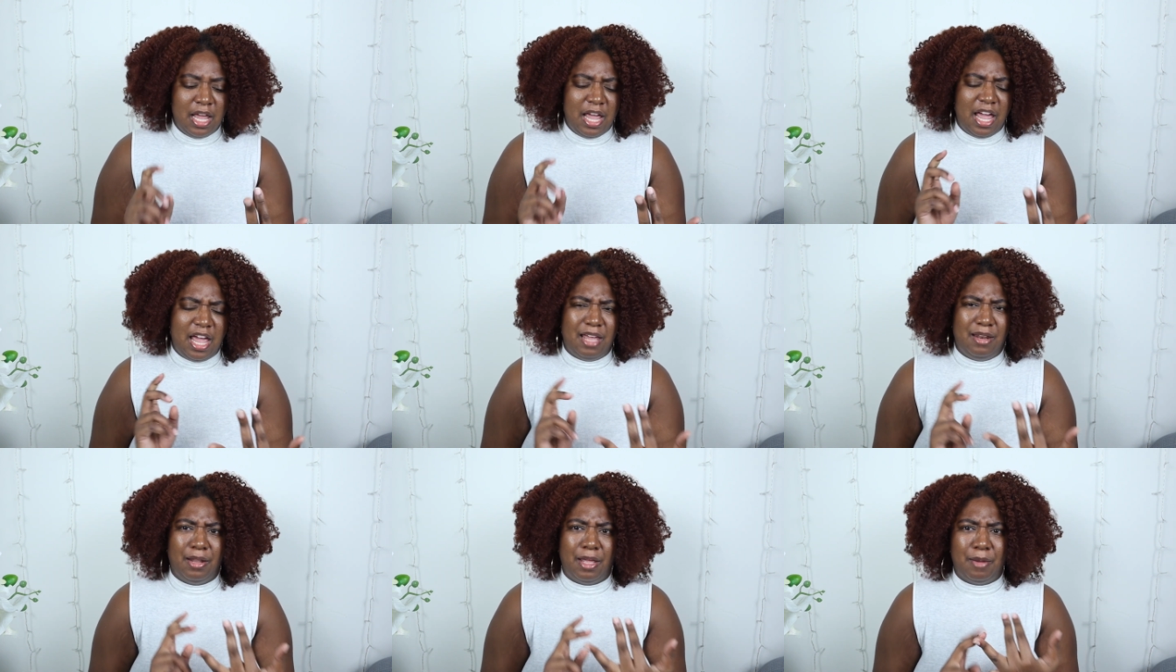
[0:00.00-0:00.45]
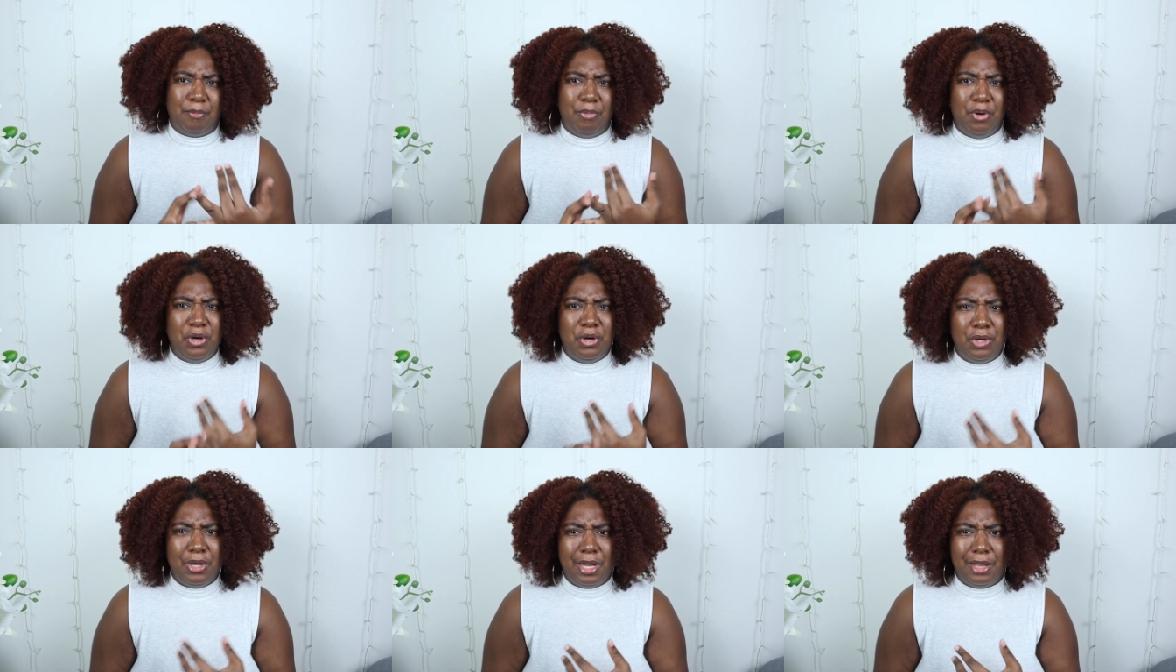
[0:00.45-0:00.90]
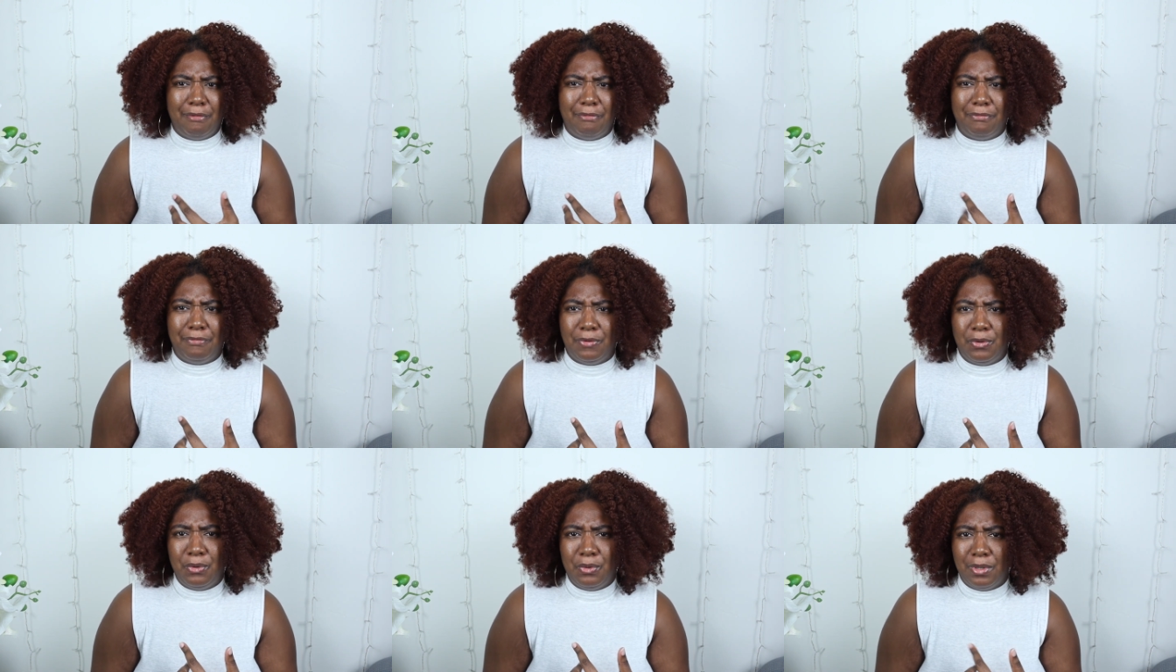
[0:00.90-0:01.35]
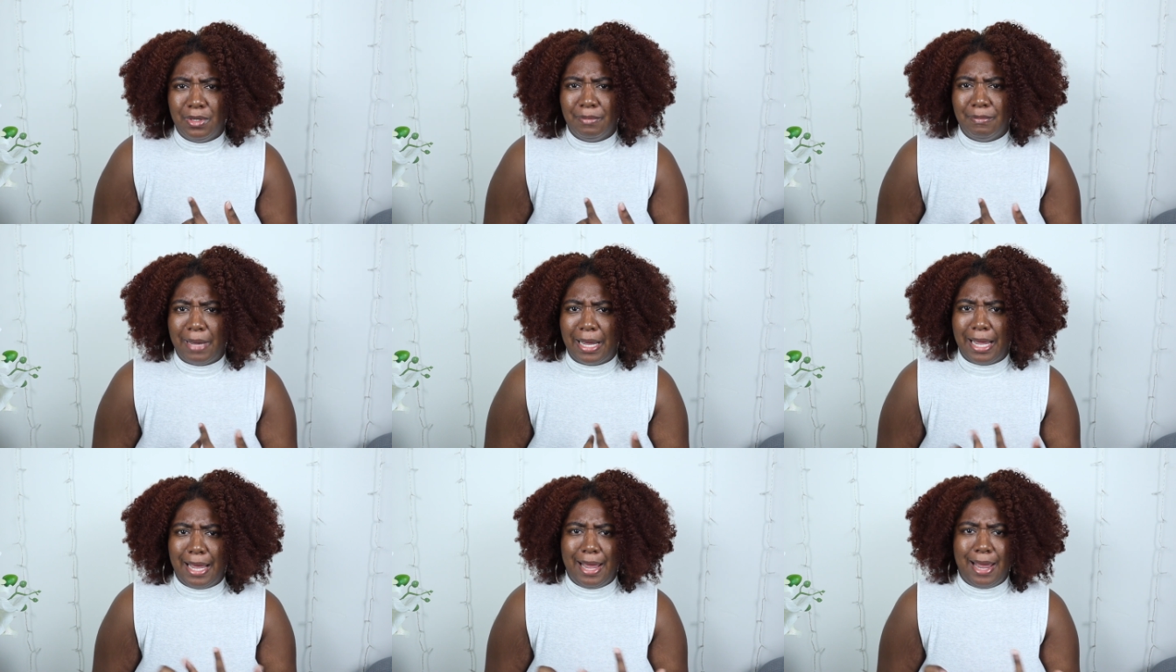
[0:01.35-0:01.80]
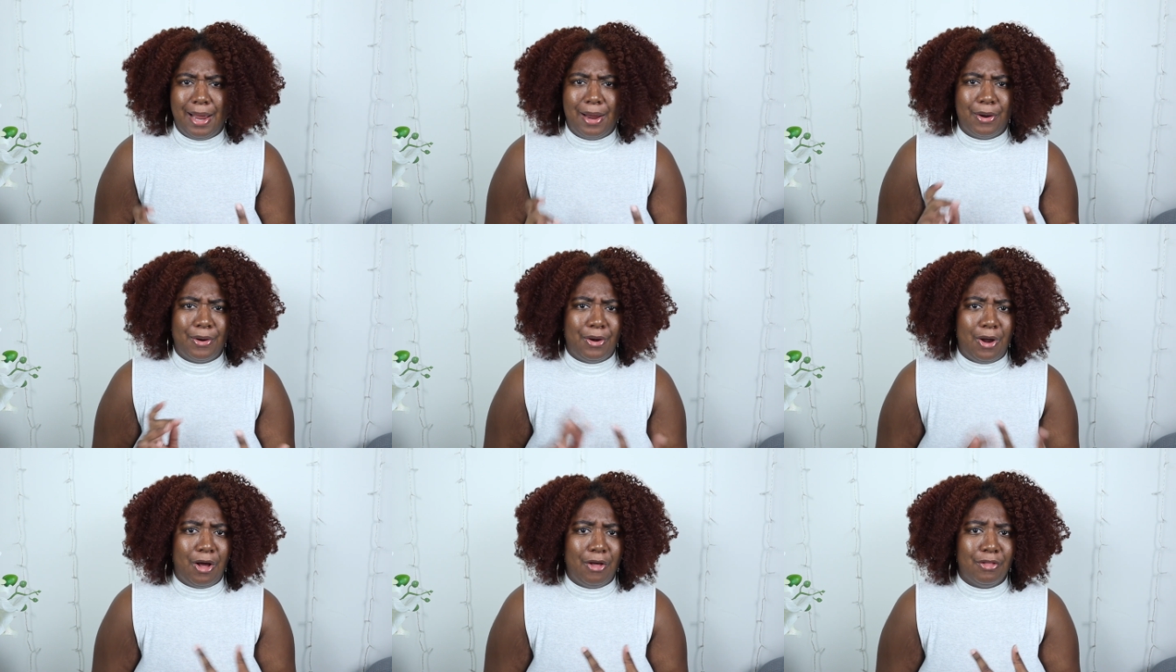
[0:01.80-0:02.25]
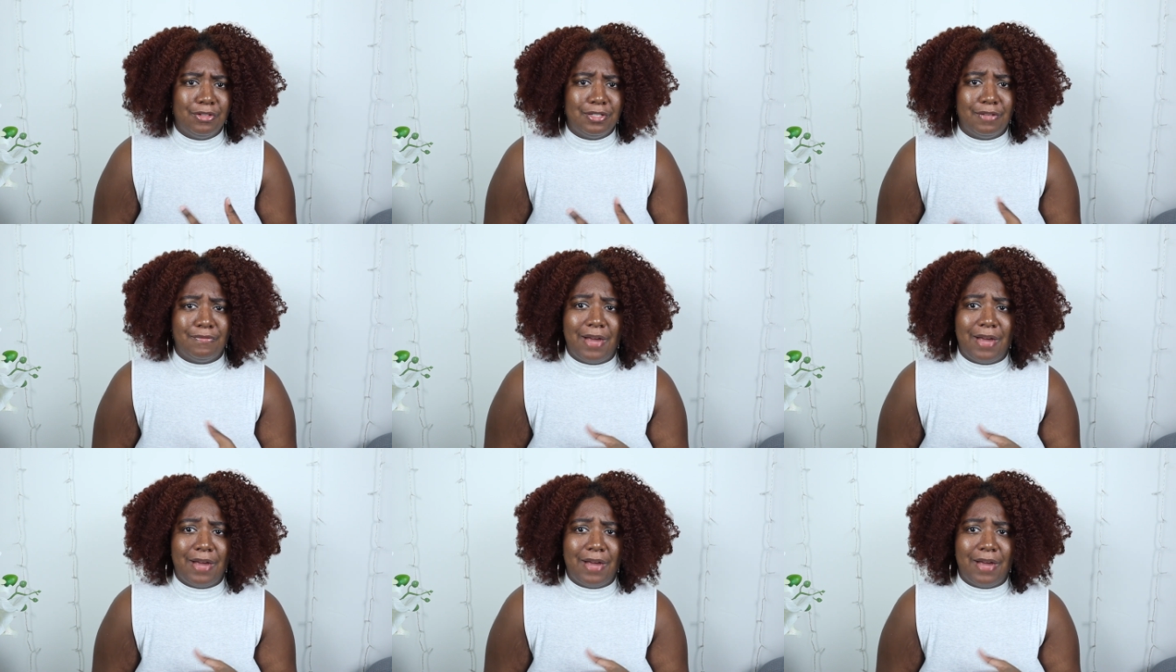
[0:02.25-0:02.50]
and like putting food in my hair and all this stuff.